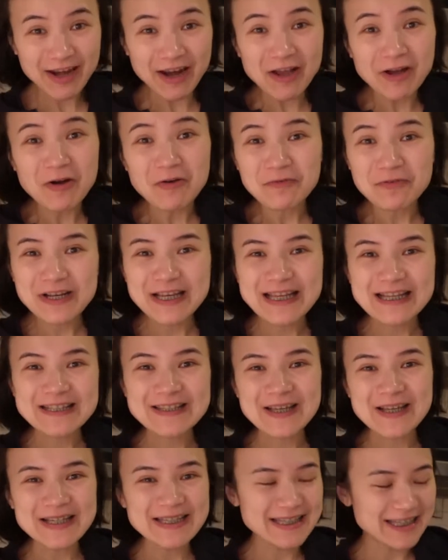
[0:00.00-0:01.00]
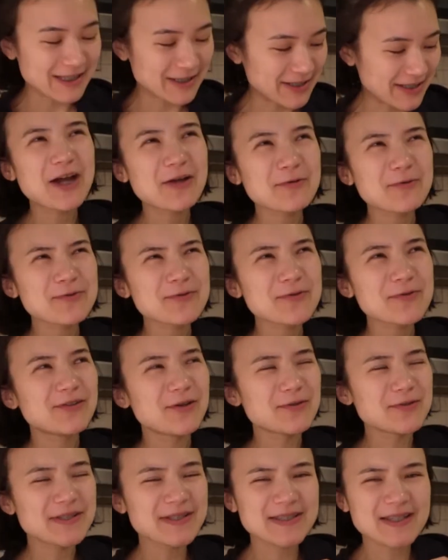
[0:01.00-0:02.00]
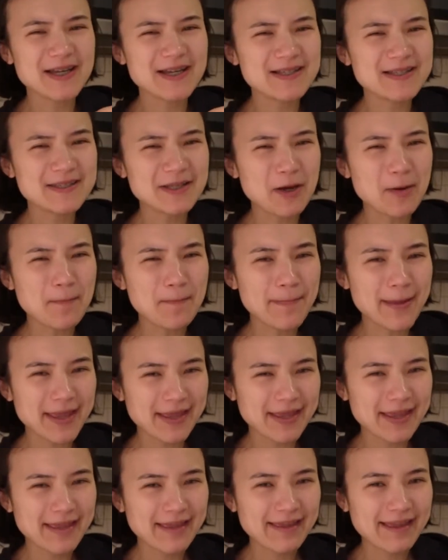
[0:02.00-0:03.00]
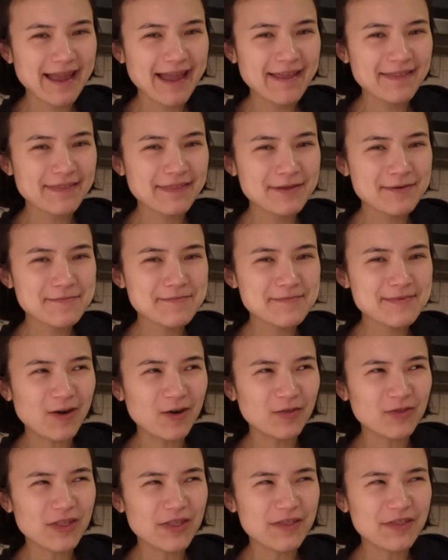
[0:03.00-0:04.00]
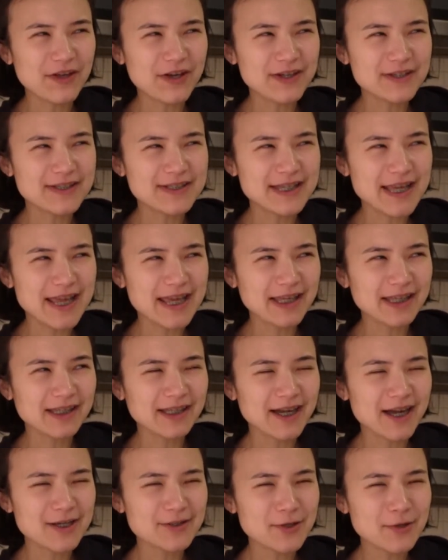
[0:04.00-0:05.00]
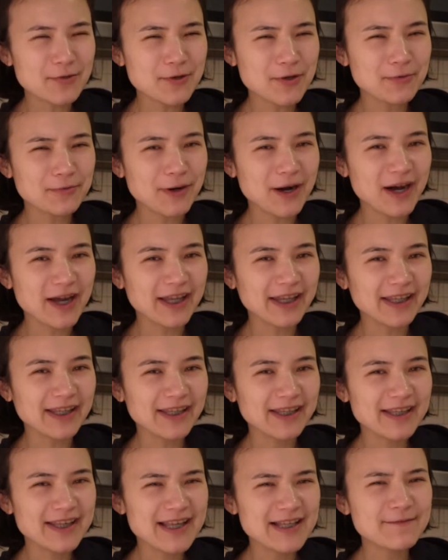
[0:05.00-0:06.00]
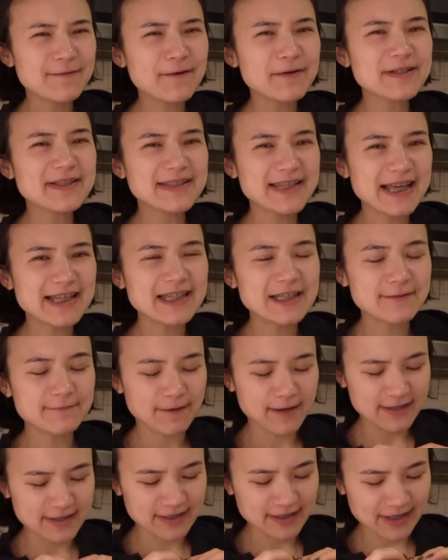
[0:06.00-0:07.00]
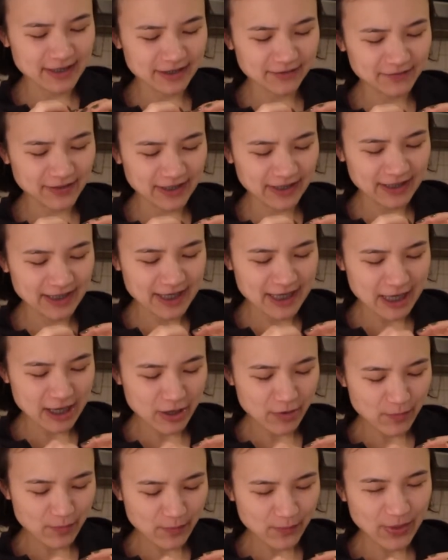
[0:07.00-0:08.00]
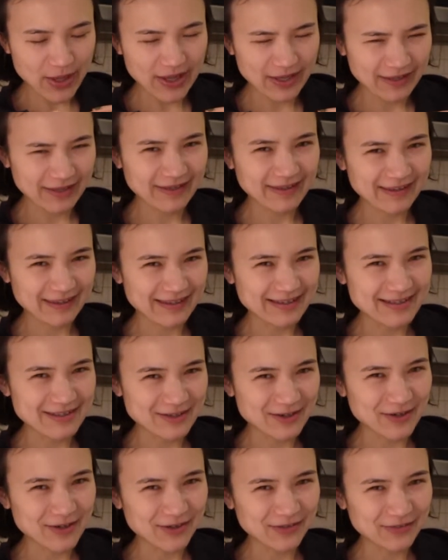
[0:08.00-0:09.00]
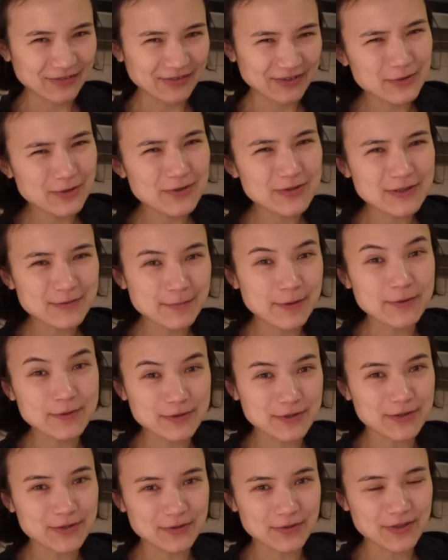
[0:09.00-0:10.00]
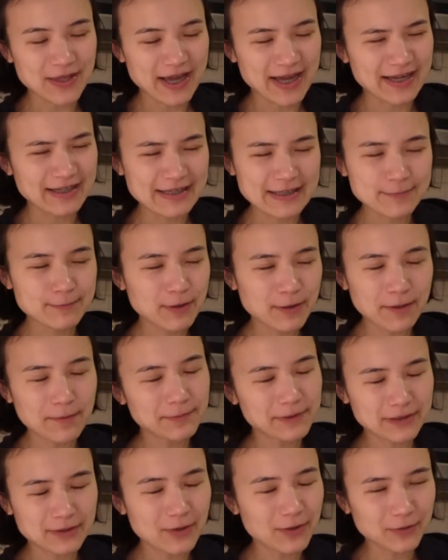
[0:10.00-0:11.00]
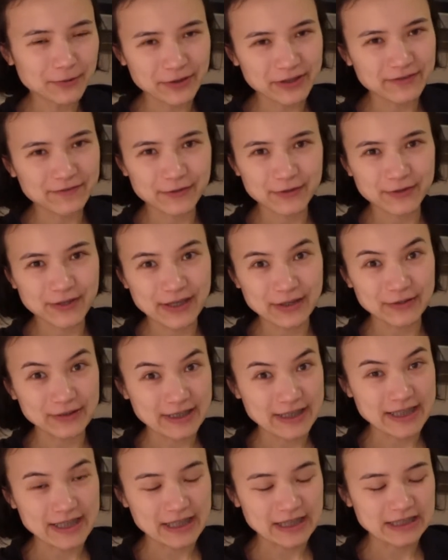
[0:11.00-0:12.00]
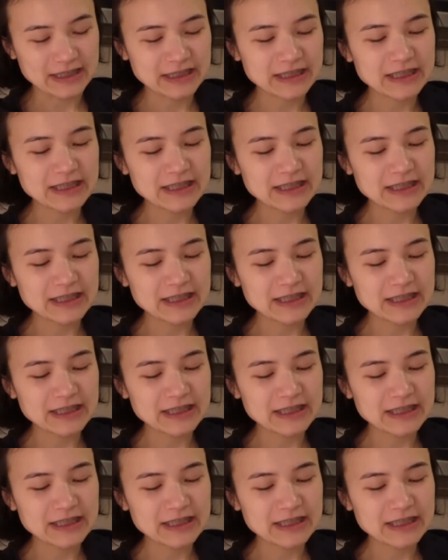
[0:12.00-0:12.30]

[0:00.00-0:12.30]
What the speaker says: And I got really excited. I also noticed that I stopped picking at them on the third day. I don't know why. It's very satisfying to kind of like pick it off. You're not supposed to do that. And it's probably not great for your nail either.